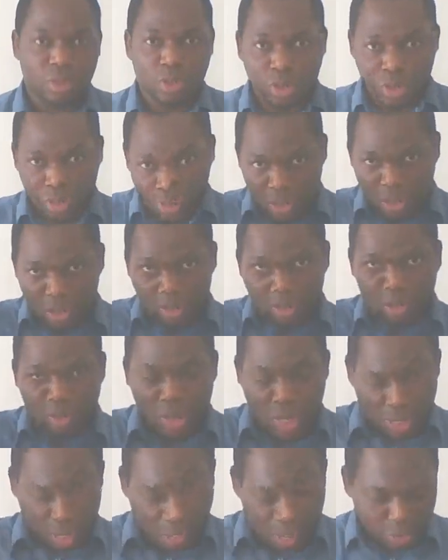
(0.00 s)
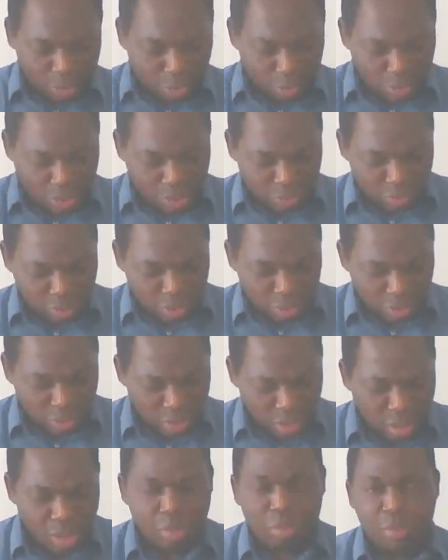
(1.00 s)
We call North Korea and South Korea today.
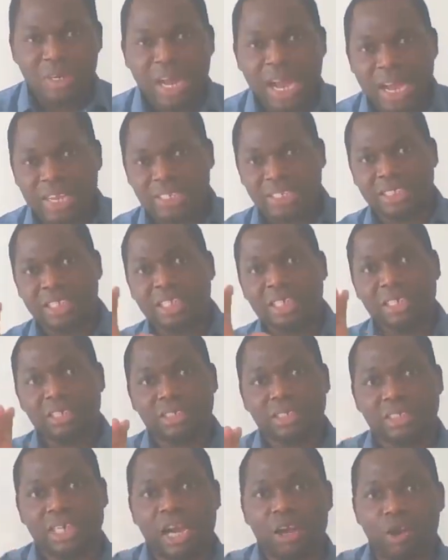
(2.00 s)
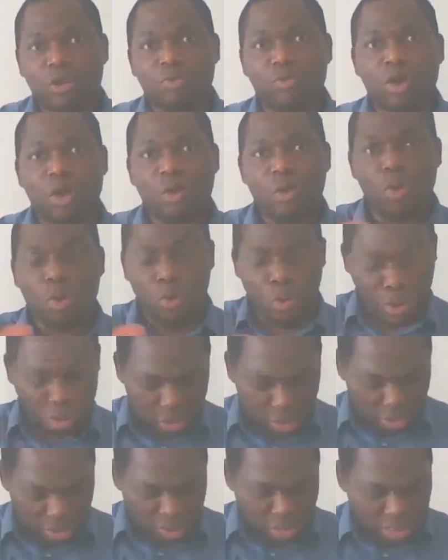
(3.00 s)
But as the Second World War
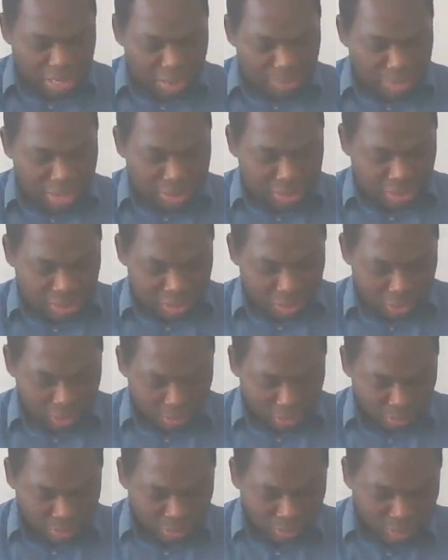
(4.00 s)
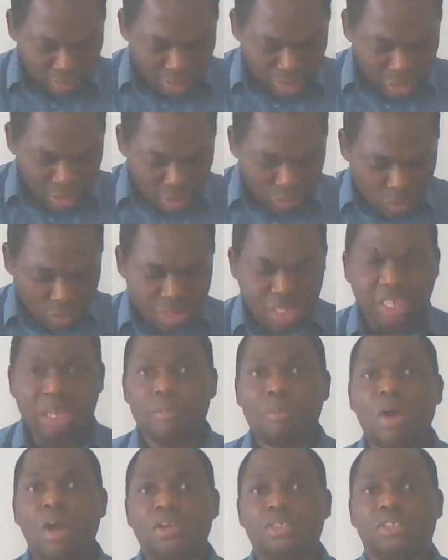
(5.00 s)
was climaxing,
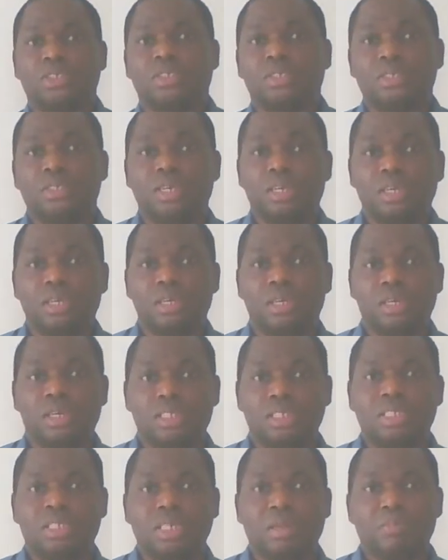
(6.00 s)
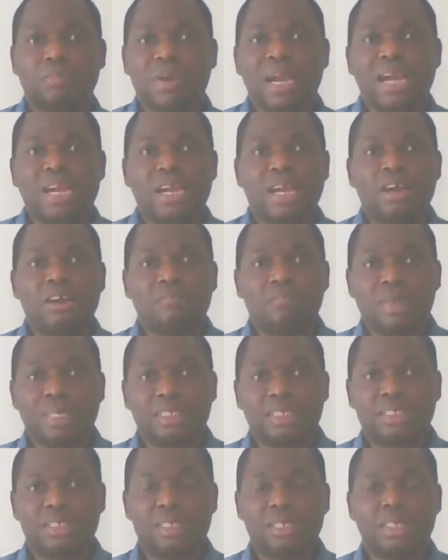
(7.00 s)
within a month, the Japan
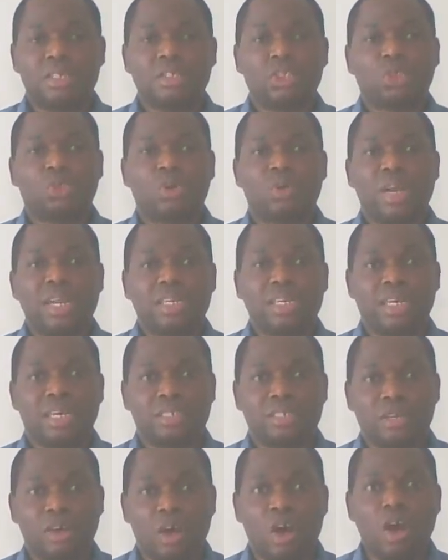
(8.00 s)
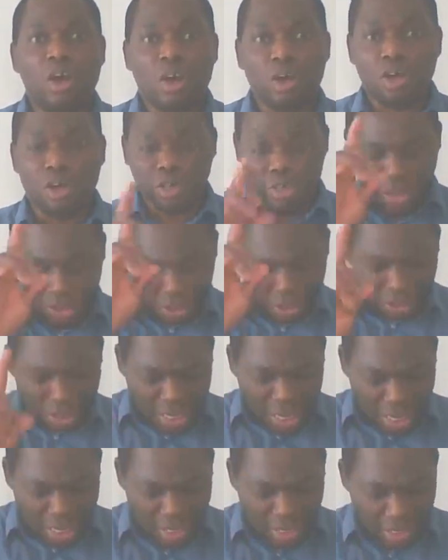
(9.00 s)
government surrendered,
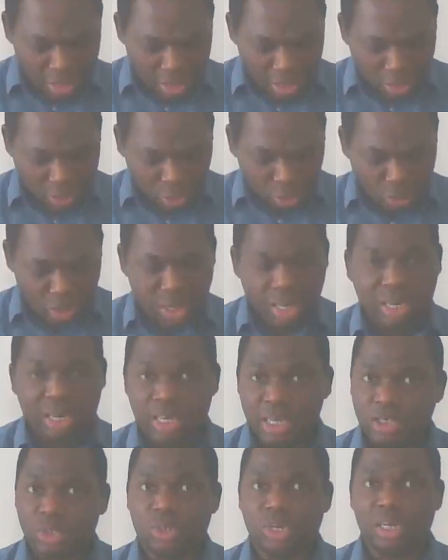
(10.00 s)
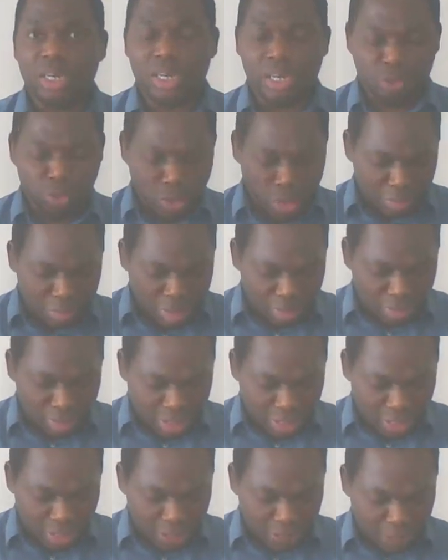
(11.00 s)
unconditional surrender. They surrendered to
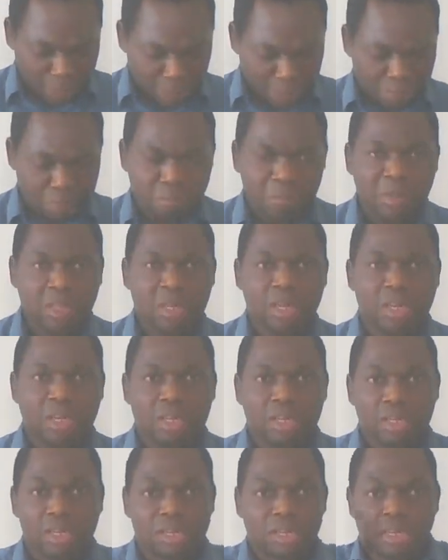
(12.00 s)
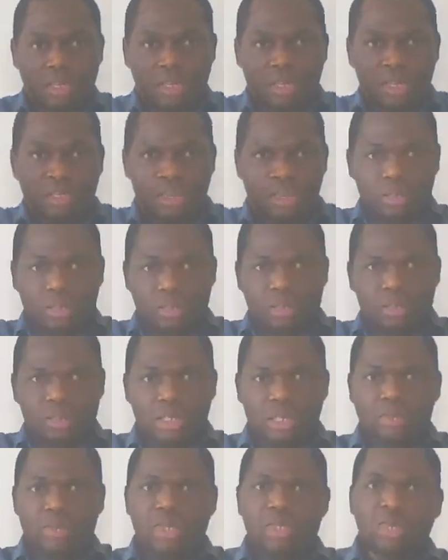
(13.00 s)
America. They
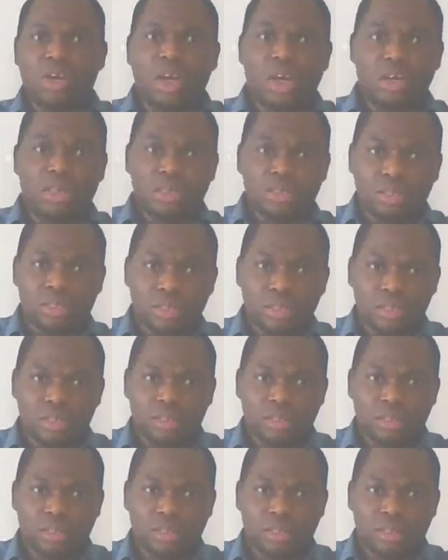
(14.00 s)
said, we're done.